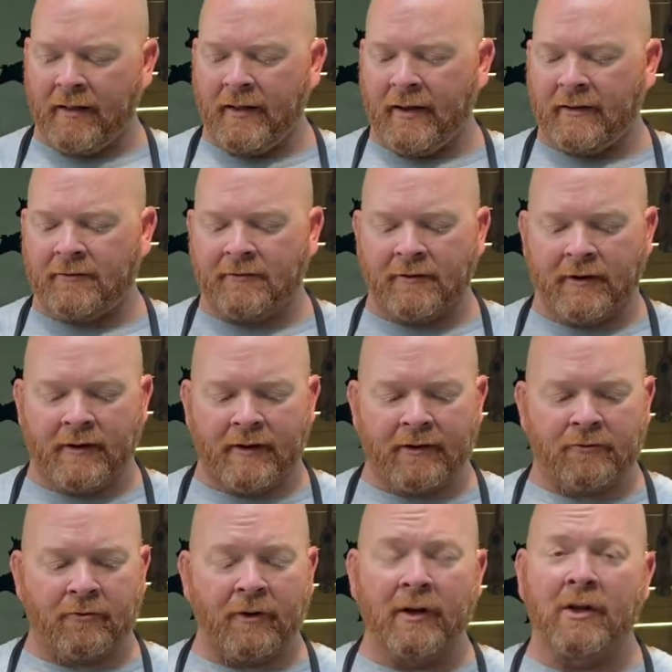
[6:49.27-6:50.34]

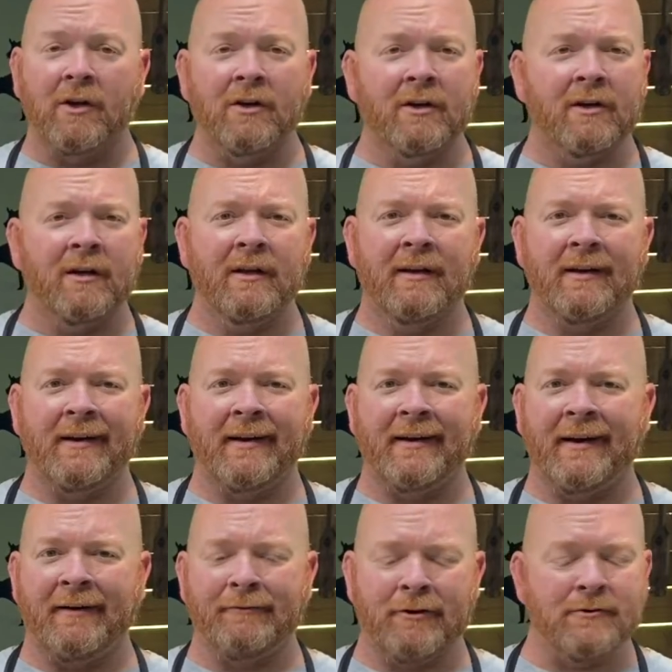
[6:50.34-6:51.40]
It's really good.
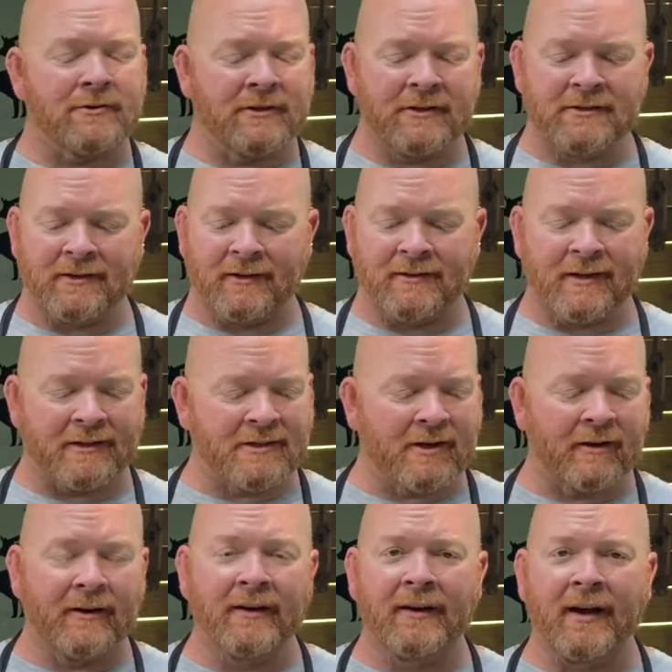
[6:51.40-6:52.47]
I've used this a
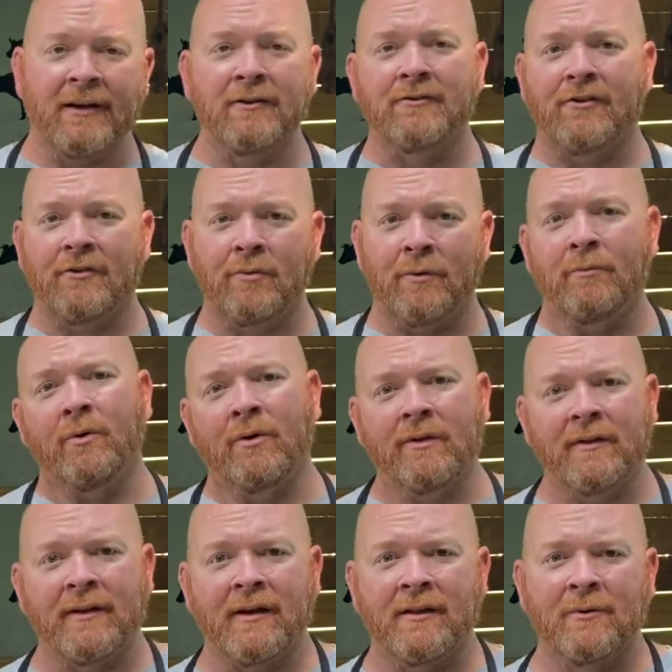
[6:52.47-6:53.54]
ton. I use this one more
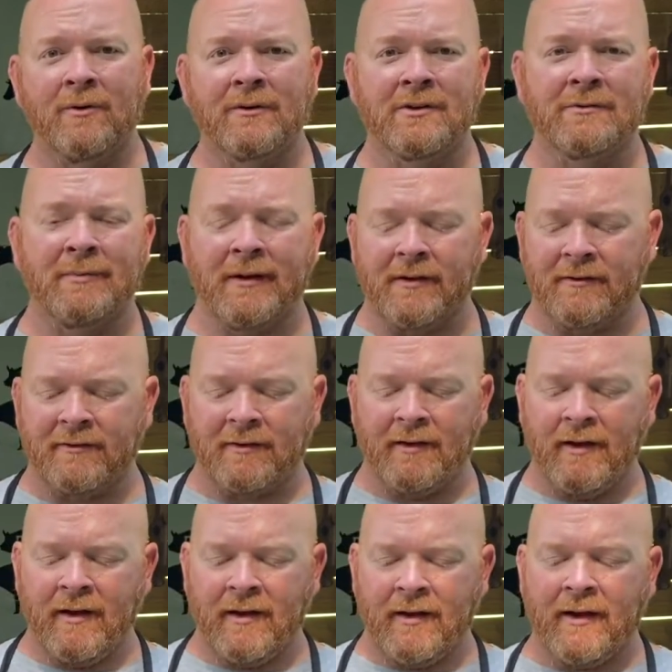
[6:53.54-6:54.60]
than the other one just because
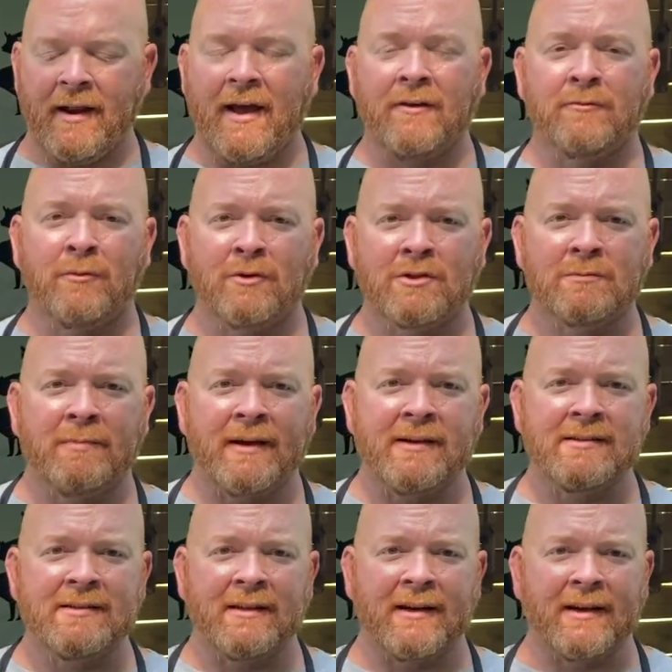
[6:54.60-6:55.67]
it has more
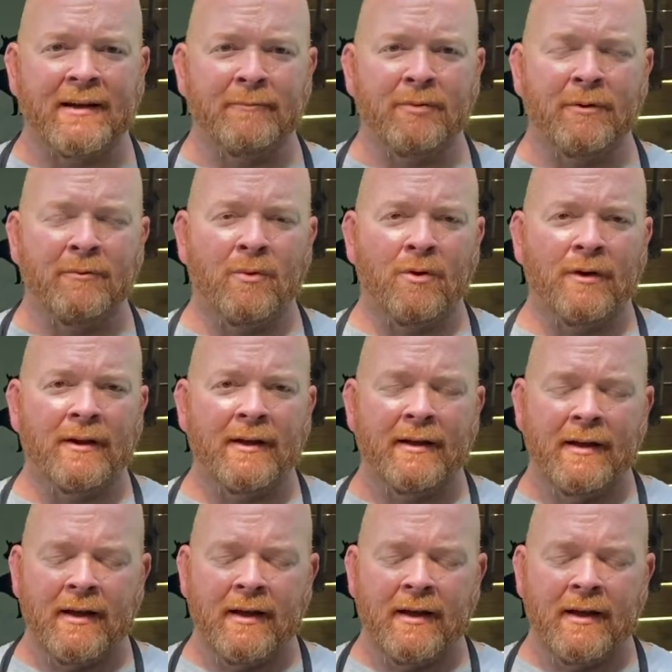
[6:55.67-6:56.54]
space and I can put more in it.